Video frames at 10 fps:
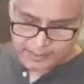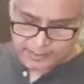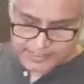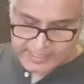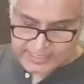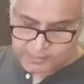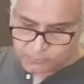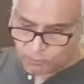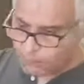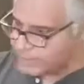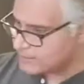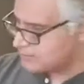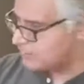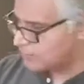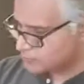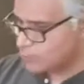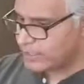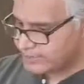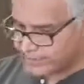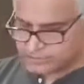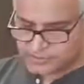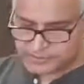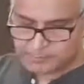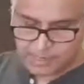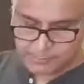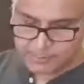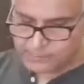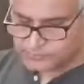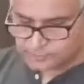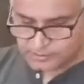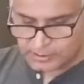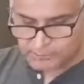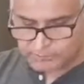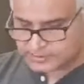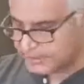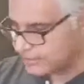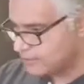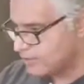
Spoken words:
Eating raw beans is quite dangerous in my opinion, so I would say